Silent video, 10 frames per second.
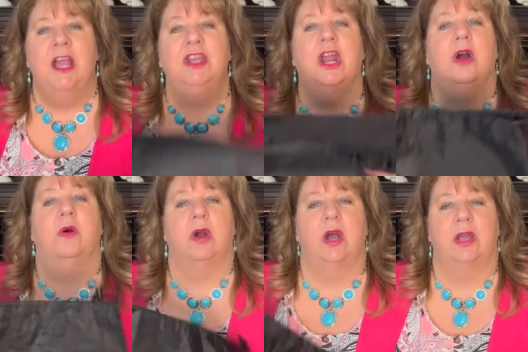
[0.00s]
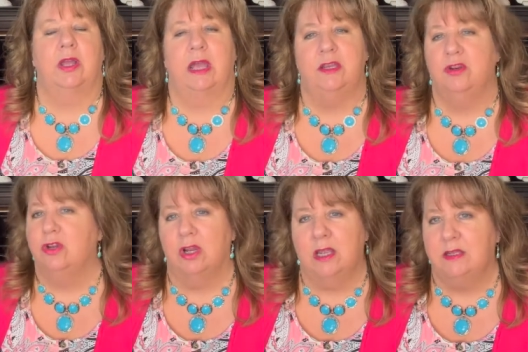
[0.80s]
you know, uh, and
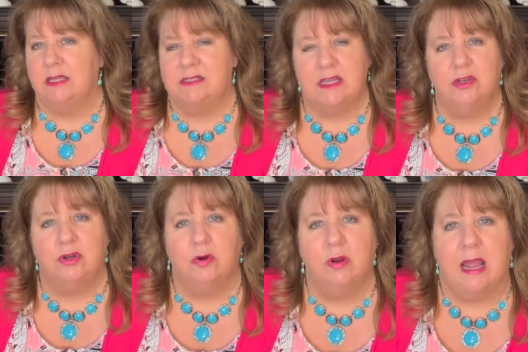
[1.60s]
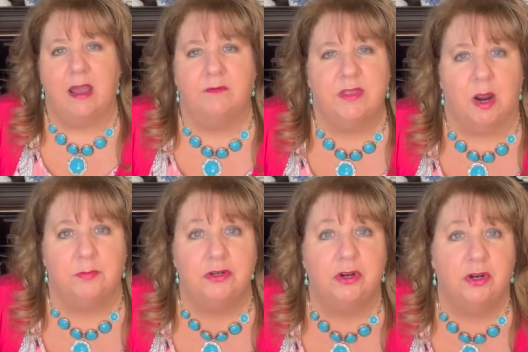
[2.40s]
you and let's say you don't have the
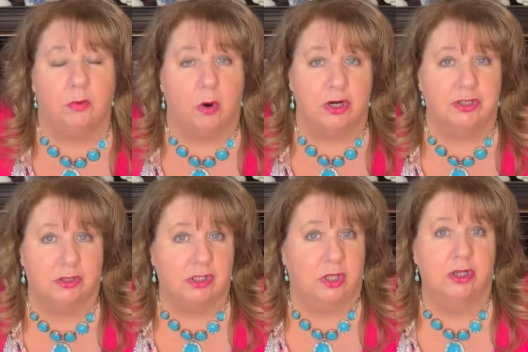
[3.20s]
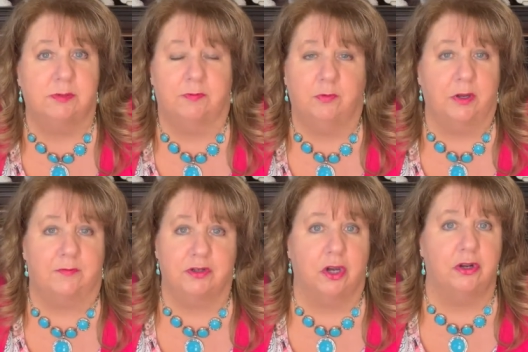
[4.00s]
opportunity to wash those clothes before you
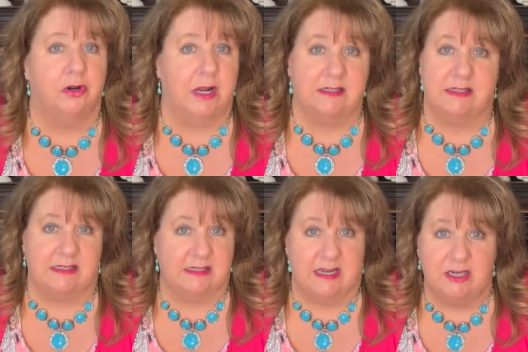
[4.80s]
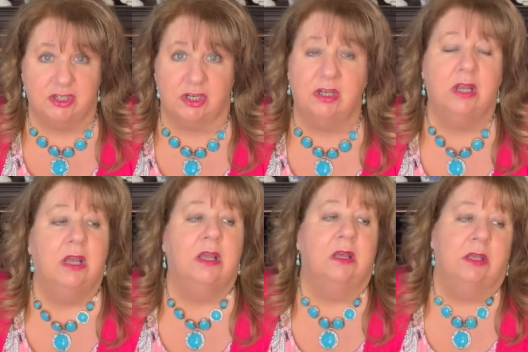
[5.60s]
have to go to your next destination.
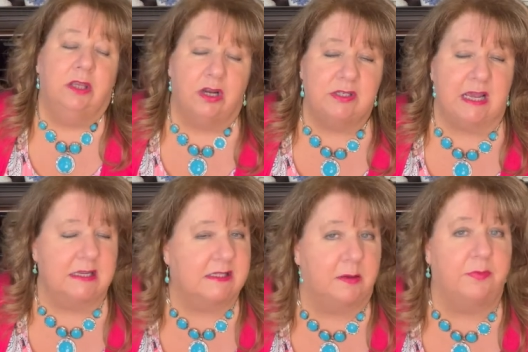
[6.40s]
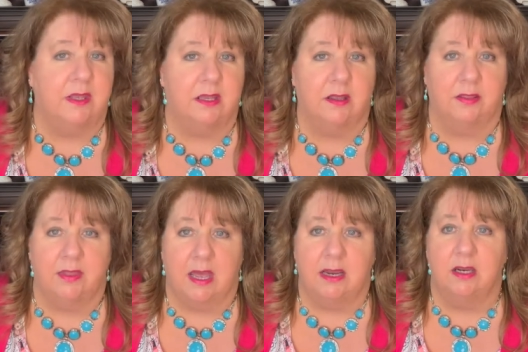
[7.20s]
You know, take something
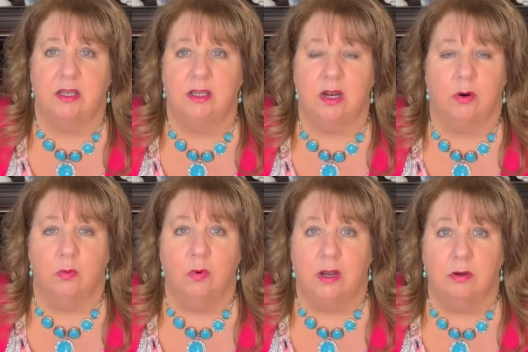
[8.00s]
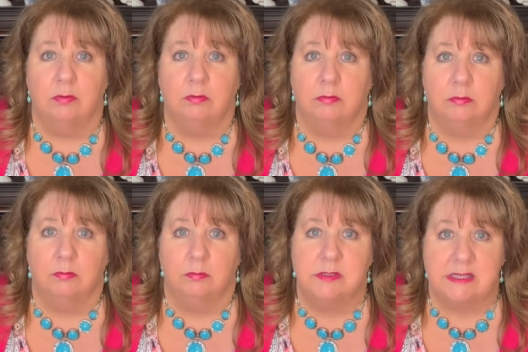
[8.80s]
that, you know, will
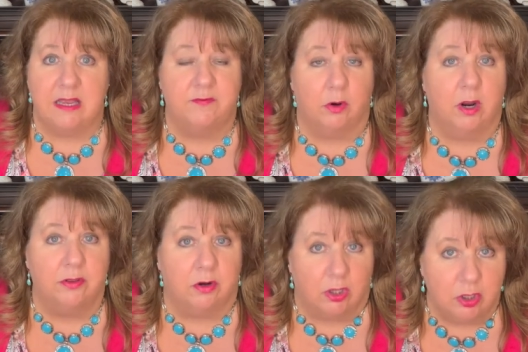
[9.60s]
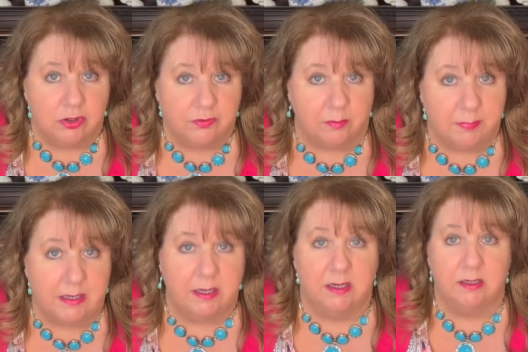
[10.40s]
save your other clothes from
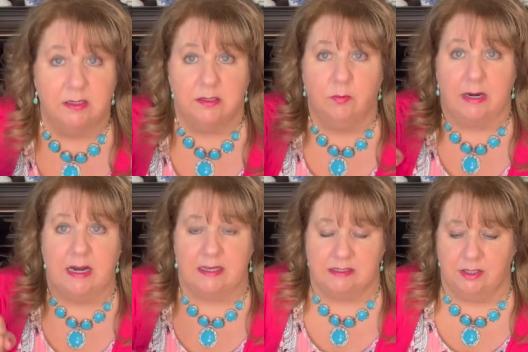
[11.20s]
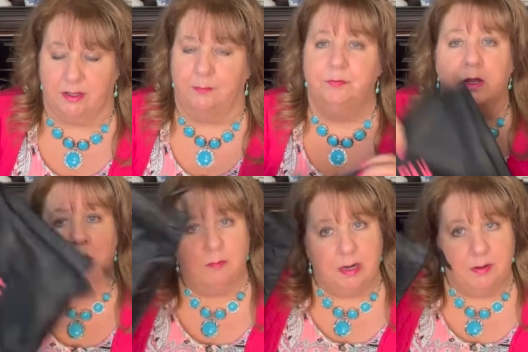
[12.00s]
being right next to them.
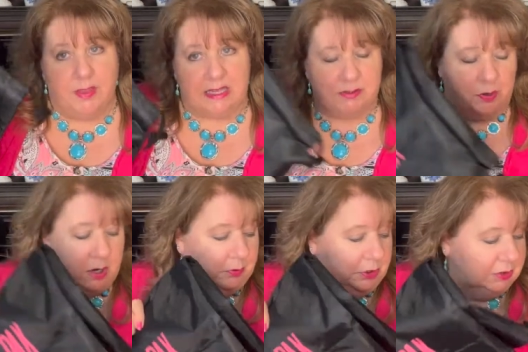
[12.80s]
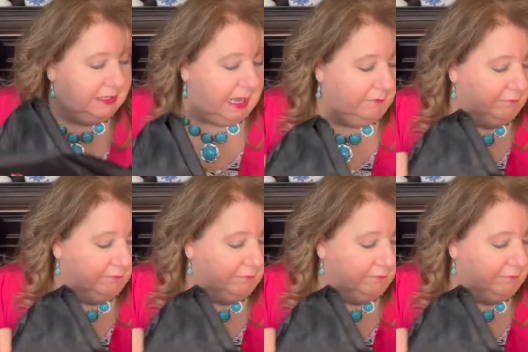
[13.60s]
But anyway, that's what I would use that